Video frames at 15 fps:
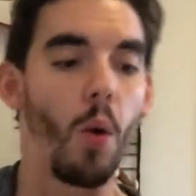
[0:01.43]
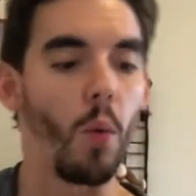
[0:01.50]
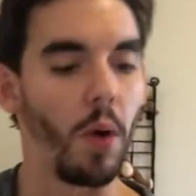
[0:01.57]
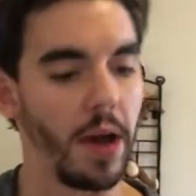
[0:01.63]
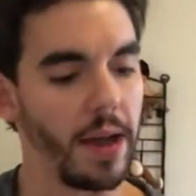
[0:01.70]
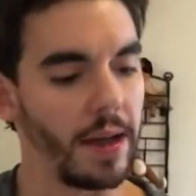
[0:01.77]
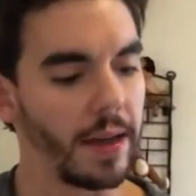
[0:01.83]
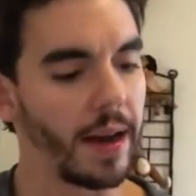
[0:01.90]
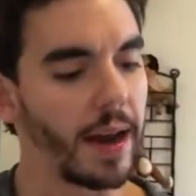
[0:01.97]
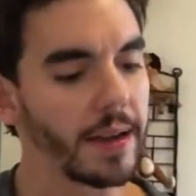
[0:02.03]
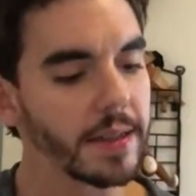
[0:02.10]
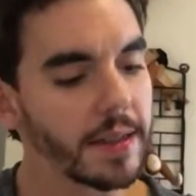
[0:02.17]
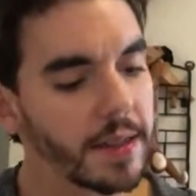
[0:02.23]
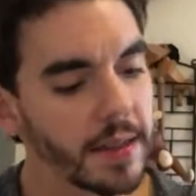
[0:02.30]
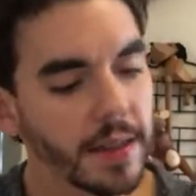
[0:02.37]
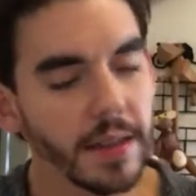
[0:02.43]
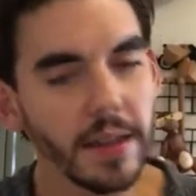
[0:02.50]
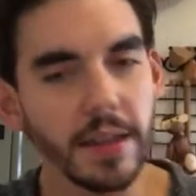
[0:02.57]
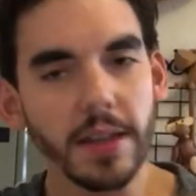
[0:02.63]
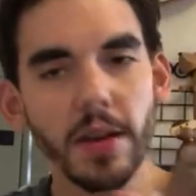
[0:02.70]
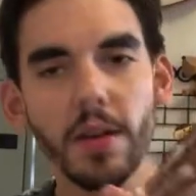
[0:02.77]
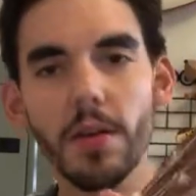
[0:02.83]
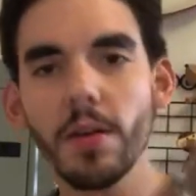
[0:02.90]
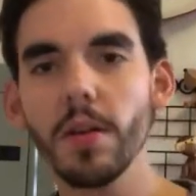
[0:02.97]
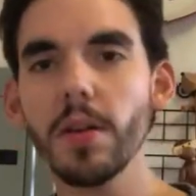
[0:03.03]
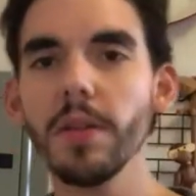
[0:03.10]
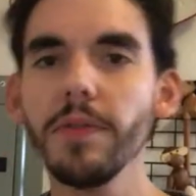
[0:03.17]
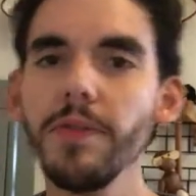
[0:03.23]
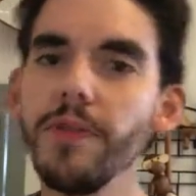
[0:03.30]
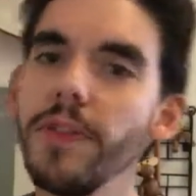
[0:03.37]
When I see
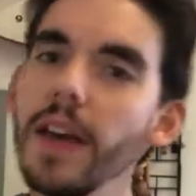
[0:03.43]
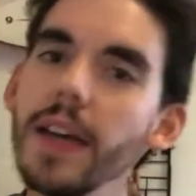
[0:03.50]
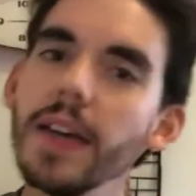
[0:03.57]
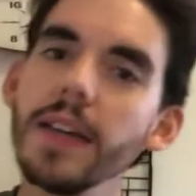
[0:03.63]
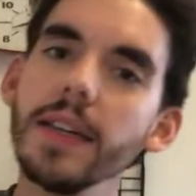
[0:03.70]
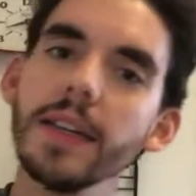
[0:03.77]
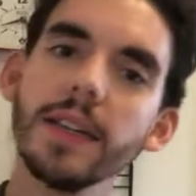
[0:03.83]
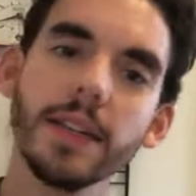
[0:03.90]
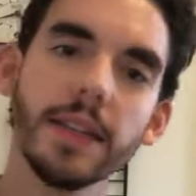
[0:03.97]
your face,